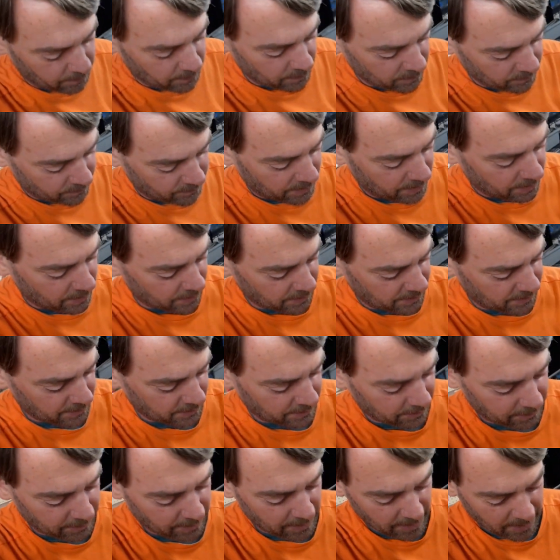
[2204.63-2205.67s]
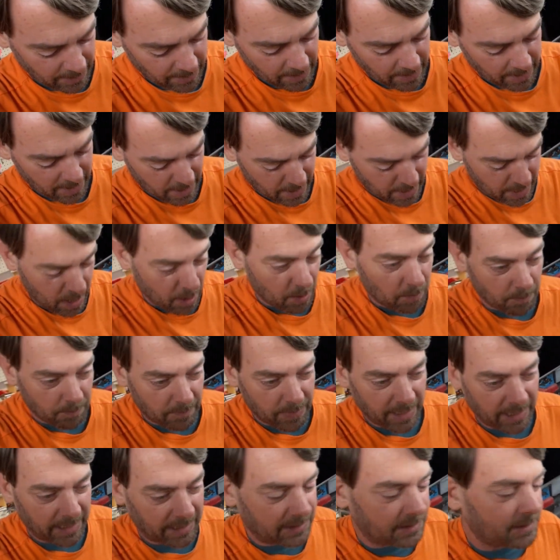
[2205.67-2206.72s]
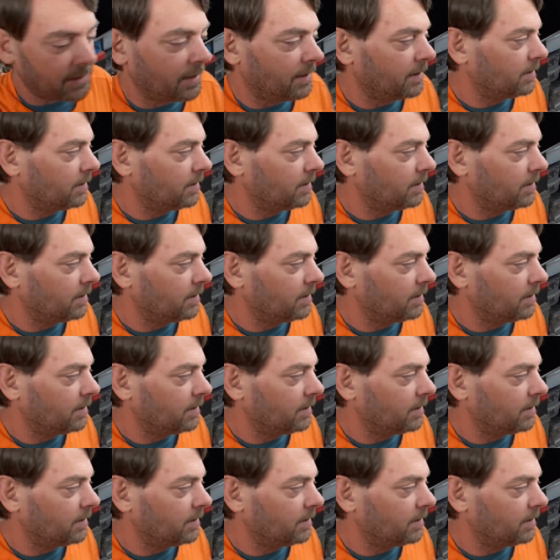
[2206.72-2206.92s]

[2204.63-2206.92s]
move Carson back to